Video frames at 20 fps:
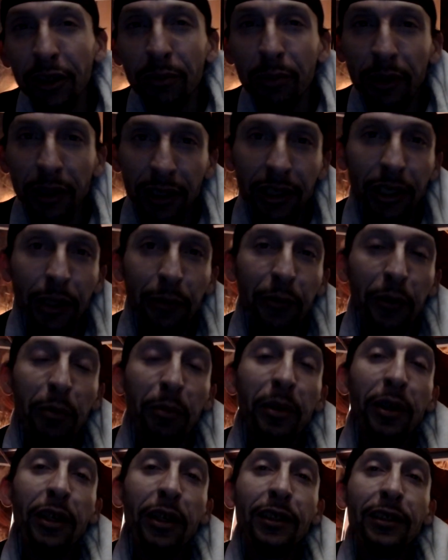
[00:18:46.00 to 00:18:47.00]
be, even,
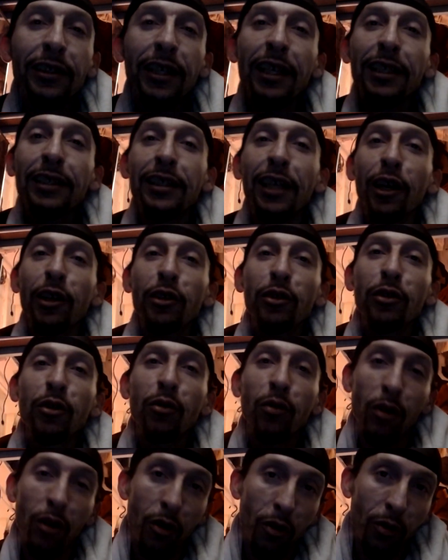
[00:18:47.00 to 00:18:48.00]
because that's how you
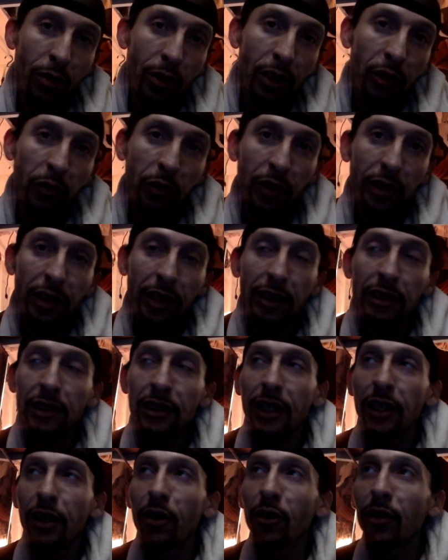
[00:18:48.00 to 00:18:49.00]
grow. Even that's
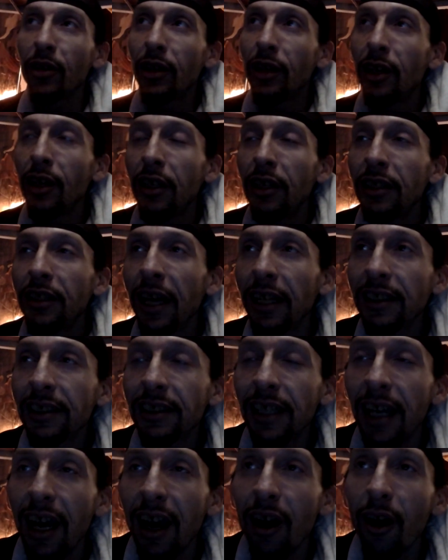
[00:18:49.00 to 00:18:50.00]

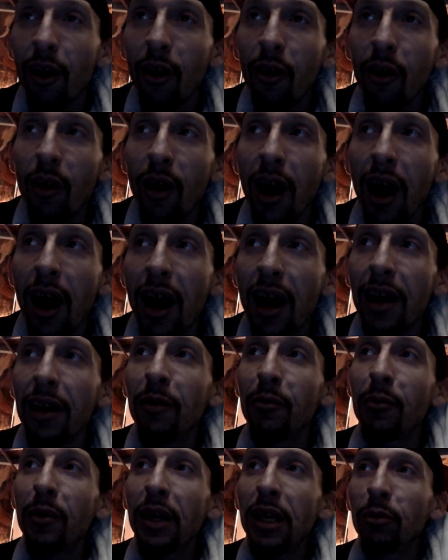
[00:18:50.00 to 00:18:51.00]
how I
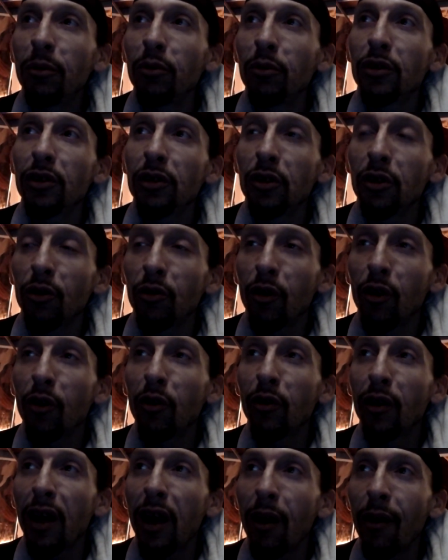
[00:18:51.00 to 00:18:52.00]
am able to
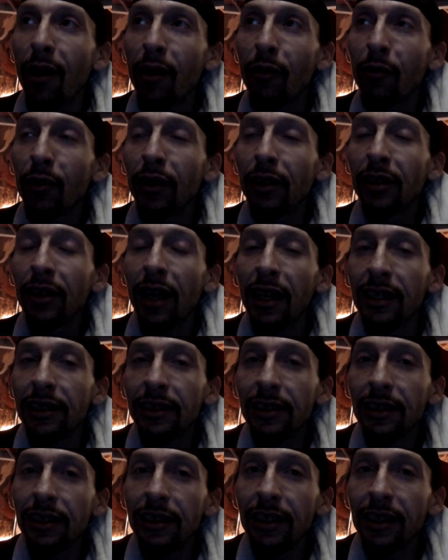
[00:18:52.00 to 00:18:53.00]
grow now. I
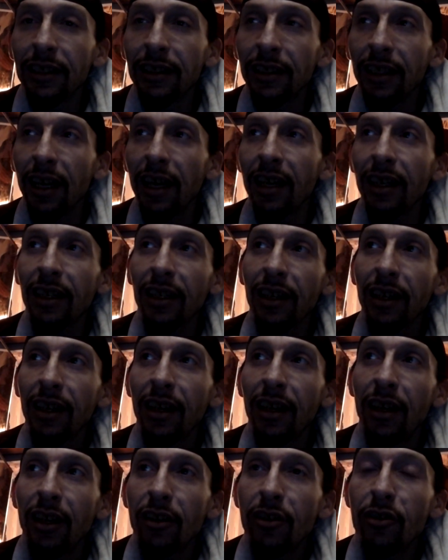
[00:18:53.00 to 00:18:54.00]
realize it. It's like
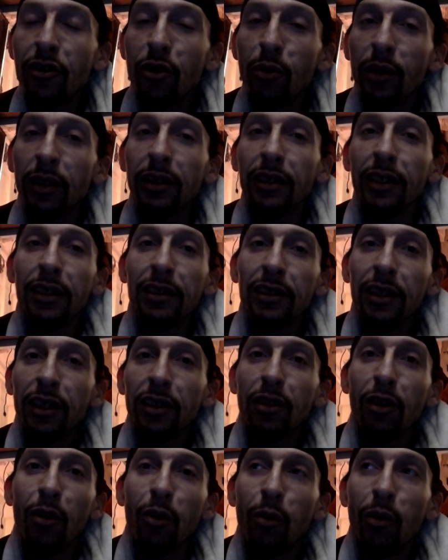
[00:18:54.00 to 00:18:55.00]
doing things I
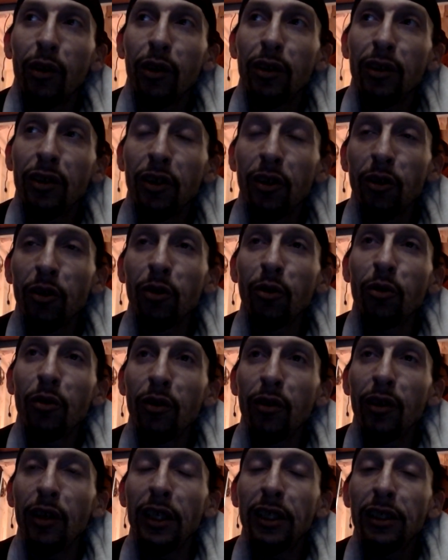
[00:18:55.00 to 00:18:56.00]
don't want to do.
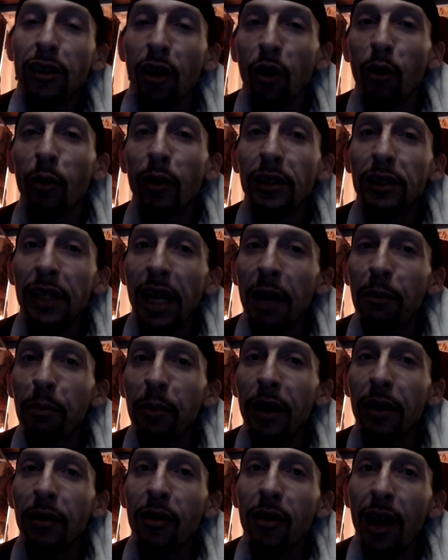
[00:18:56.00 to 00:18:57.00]
It's always
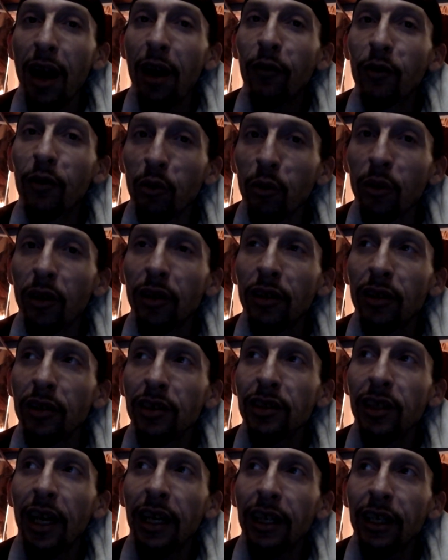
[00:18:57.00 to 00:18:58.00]
better
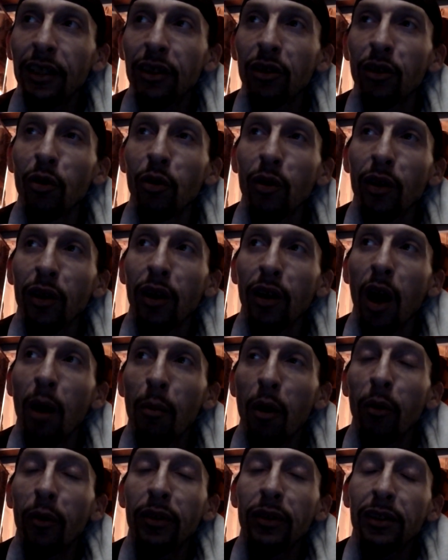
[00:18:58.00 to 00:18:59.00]
afterwards. I get through it. I'm
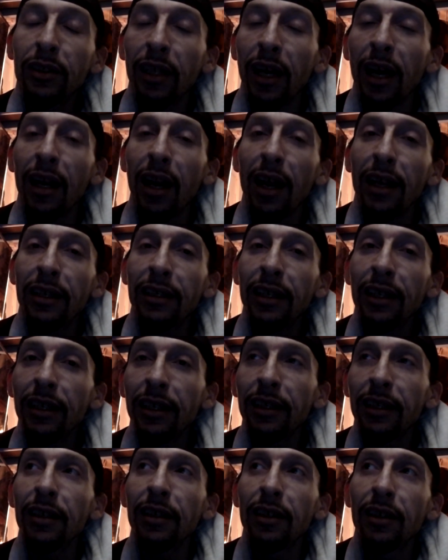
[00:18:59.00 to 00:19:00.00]
always glad I did
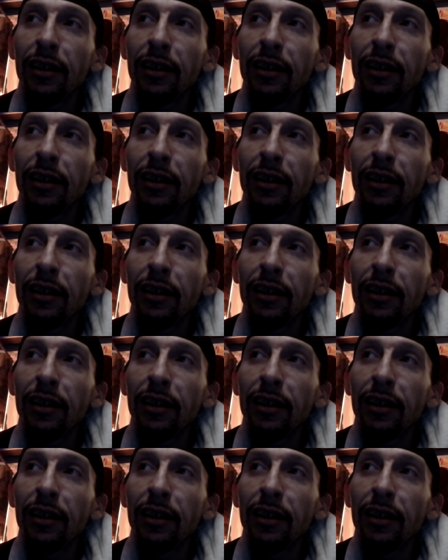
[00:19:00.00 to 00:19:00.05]
it,